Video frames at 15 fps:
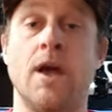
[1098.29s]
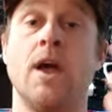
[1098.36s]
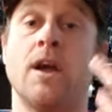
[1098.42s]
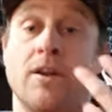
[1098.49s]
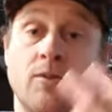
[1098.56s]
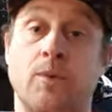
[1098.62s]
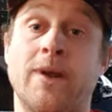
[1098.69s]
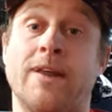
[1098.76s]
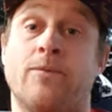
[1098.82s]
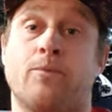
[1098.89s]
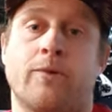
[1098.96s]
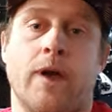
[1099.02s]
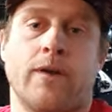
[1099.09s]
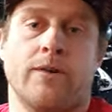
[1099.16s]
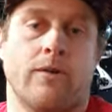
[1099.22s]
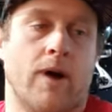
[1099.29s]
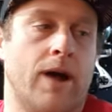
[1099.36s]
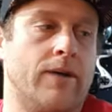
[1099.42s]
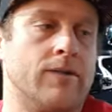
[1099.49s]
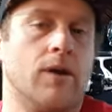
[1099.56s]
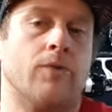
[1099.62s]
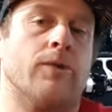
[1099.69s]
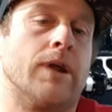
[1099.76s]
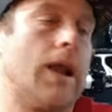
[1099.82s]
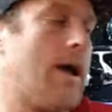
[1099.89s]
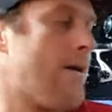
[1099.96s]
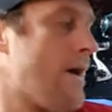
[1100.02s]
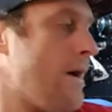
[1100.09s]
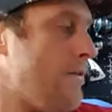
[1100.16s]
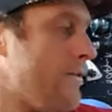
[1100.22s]
because we need to protect our eyes. Loads of
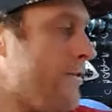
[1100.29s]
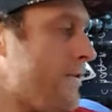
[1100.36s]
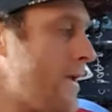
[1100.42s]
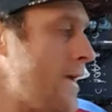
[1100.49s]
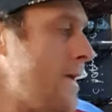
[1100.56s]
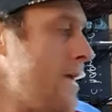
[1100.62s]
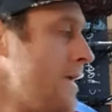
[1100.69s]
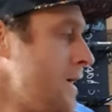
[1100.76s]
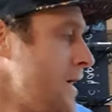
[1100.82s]
glare out in the sea.